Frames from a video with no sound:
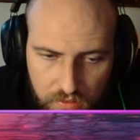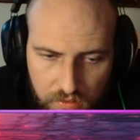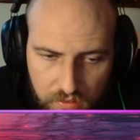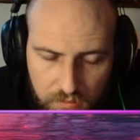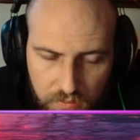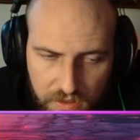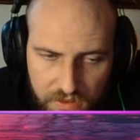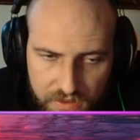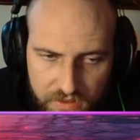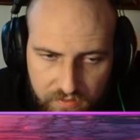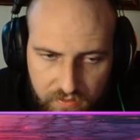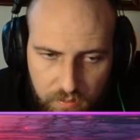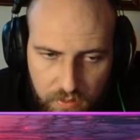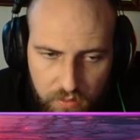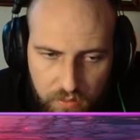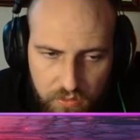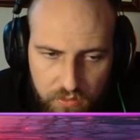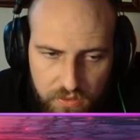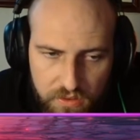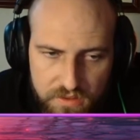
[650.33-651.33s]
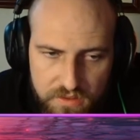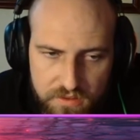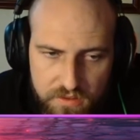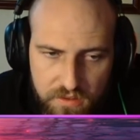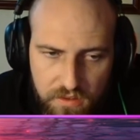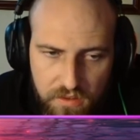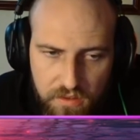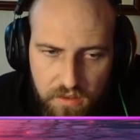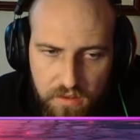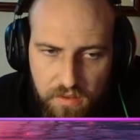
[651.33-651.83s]
I'll activate my rook
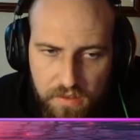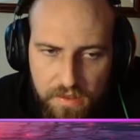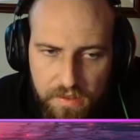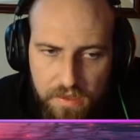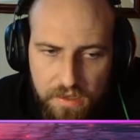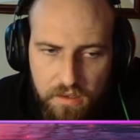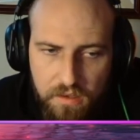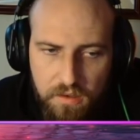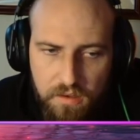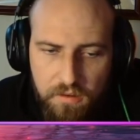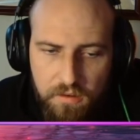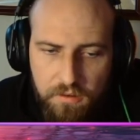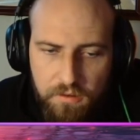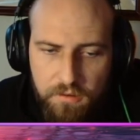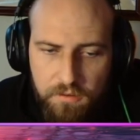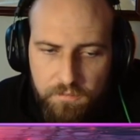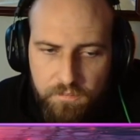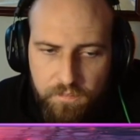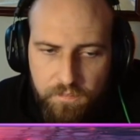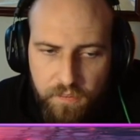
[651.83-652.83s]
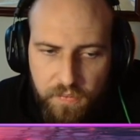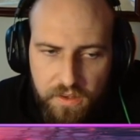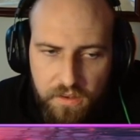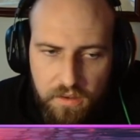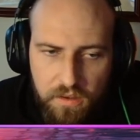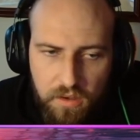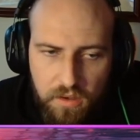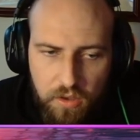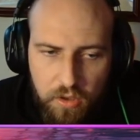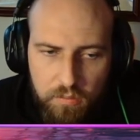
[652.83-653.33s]
instead, and then
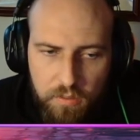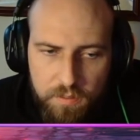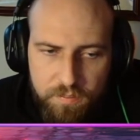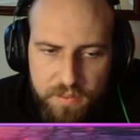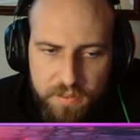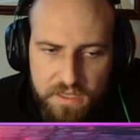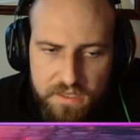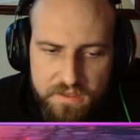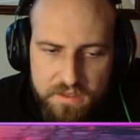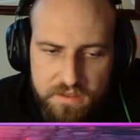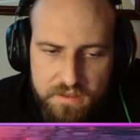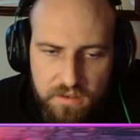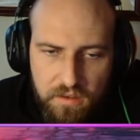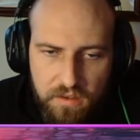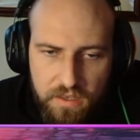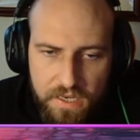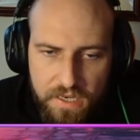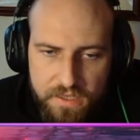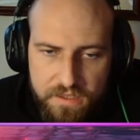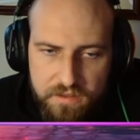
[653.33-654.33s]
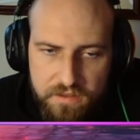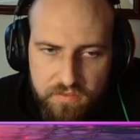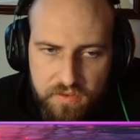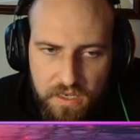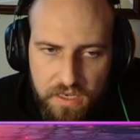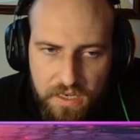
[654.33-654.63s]
all my pieces are active and